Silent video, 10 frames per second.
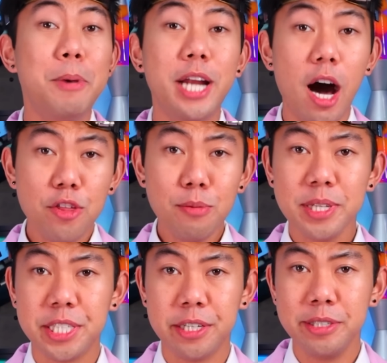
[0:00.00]
But other
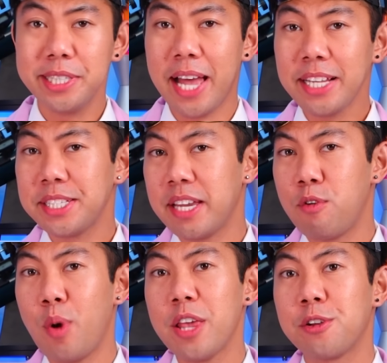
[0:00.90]
materials like to give
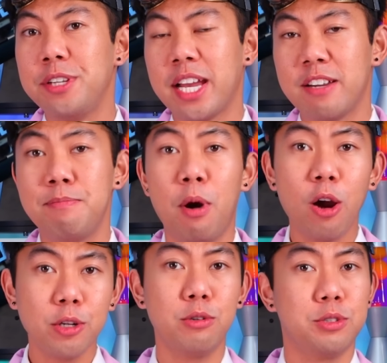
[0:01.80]
away their negative
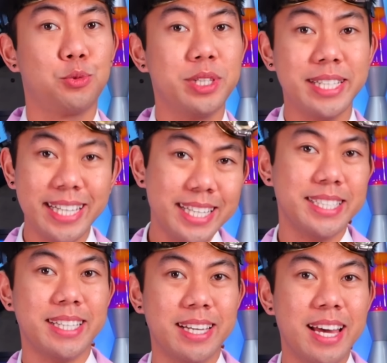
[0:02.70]
particles really
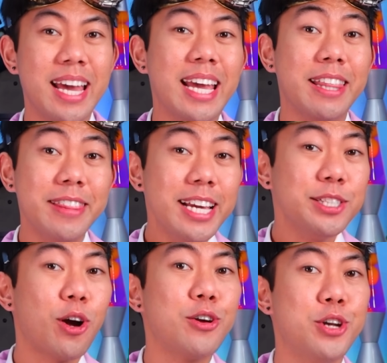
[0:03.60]
easily.
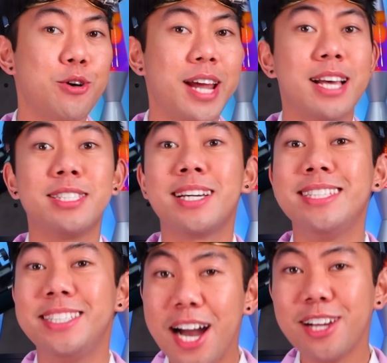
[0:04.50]
These are known as
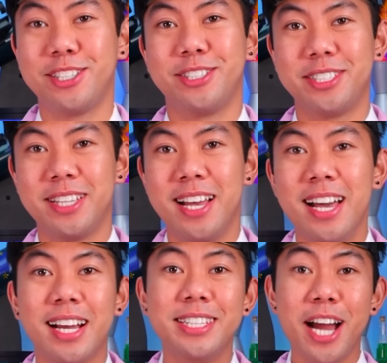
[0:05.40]
conductors.
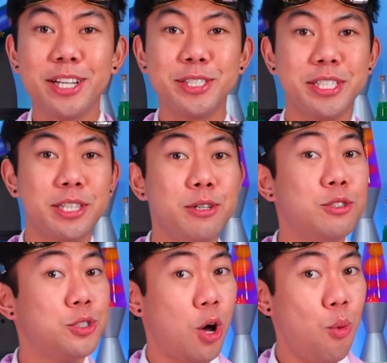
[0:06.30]
Conductors
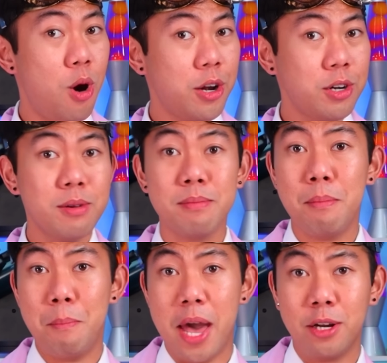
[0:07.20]
include salt water,
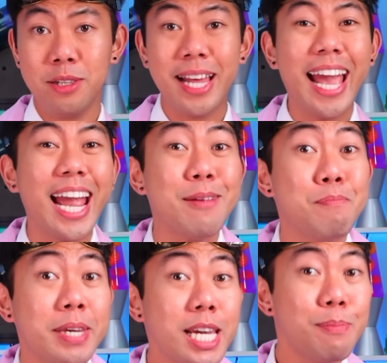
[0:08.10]
metal,
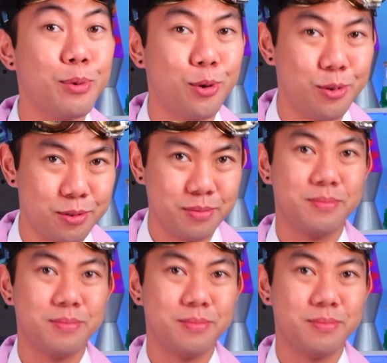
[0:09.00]
and people.